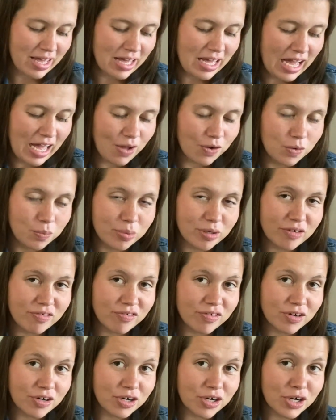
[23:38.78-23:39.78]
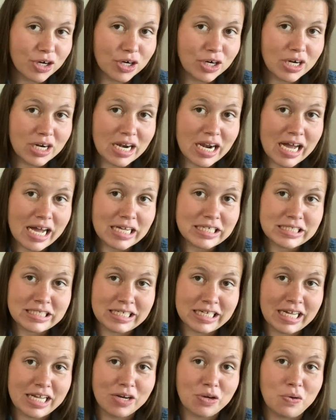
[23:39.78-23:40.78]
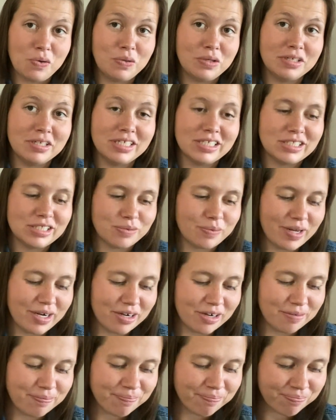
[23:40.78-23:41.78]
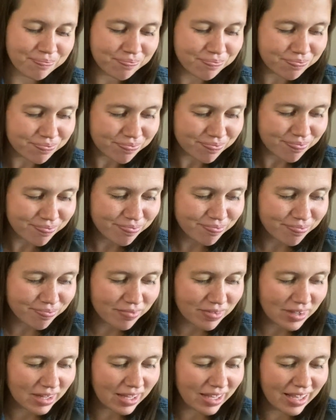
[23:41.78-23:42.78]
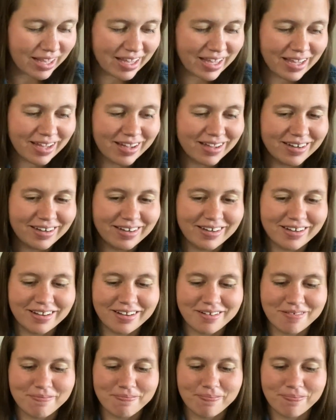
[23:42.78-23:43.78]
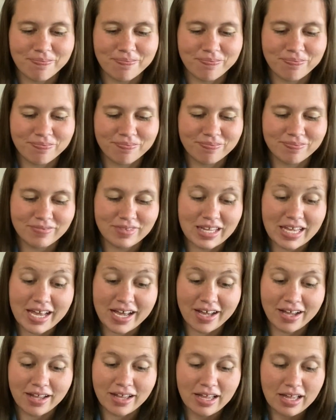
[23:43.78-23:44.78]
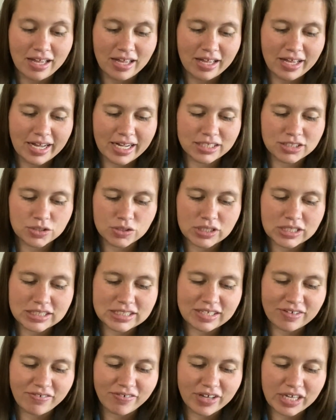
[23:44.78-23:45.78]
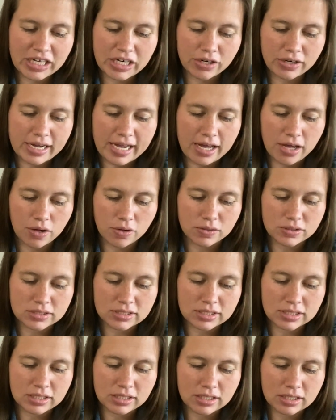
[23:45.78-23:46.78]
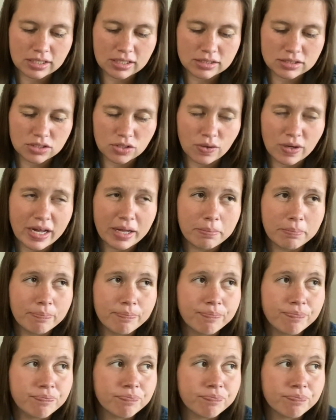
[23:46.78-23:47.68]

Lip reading: I would prefer her not to get a hold of this sweater. And yeah, I do need to figure out, so I'm